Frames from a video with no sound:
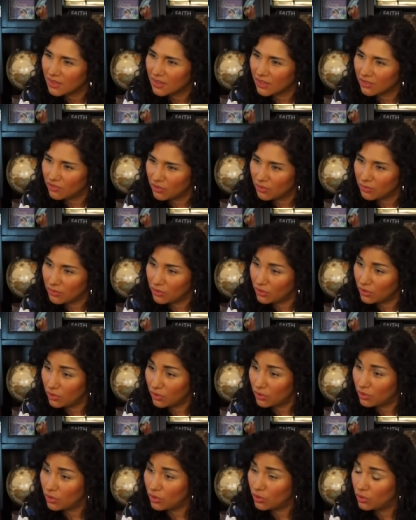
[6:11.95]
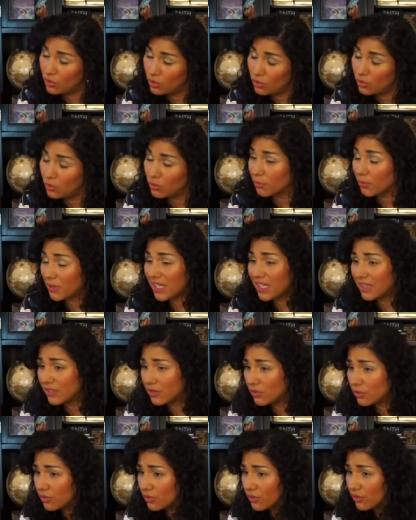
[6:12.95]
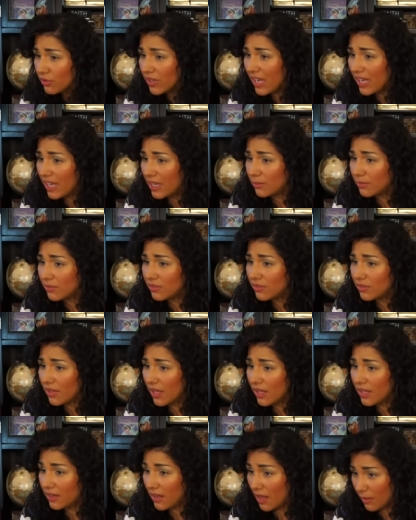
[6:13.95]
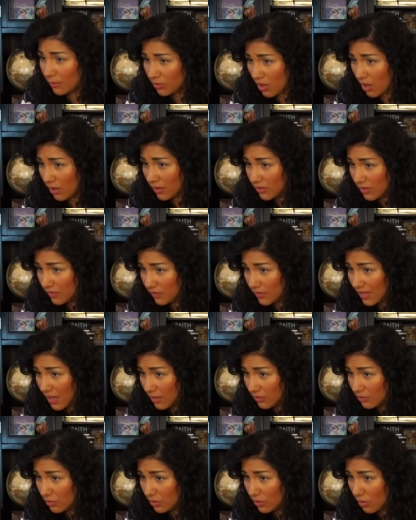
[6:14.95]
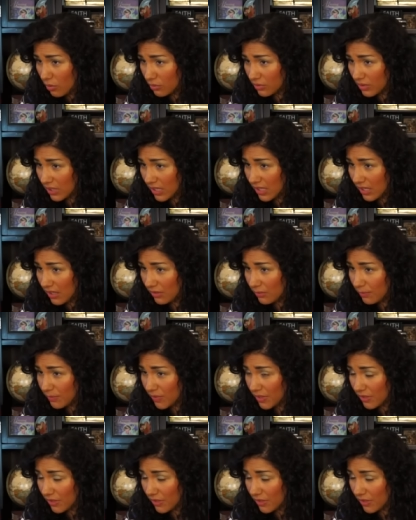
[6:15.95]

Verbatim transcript: Because you, you, you, you were playing little girl games. And I'm talking even now to an older lady.